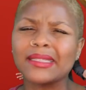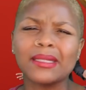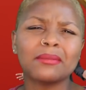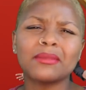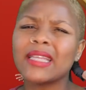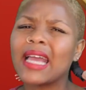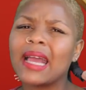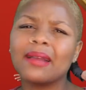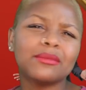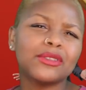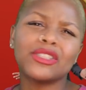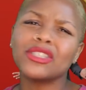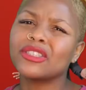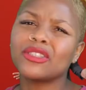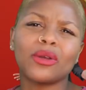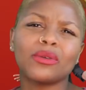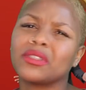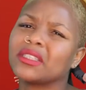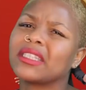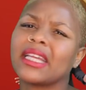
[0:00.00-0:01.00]
Sometimes just
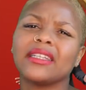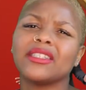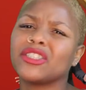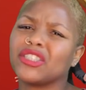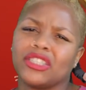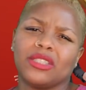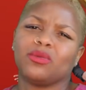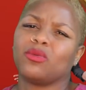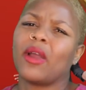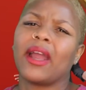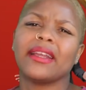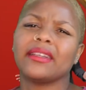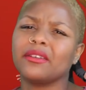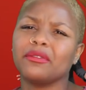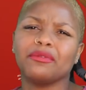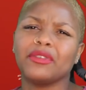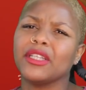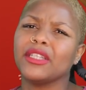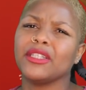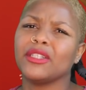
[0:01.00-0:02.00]
don't say the shit right in
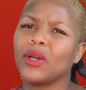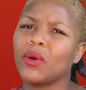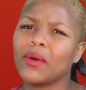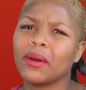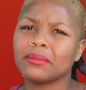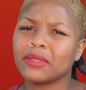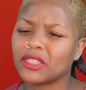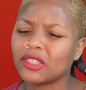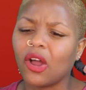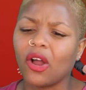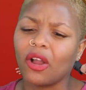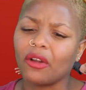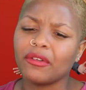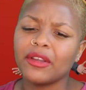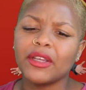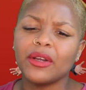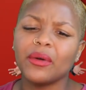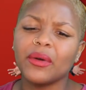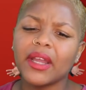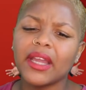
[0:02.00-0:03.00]
the video. I'm
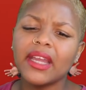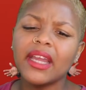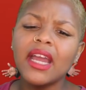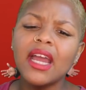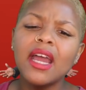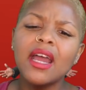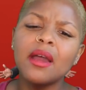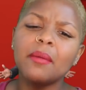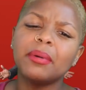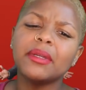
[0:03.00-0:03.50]
sorry, okay?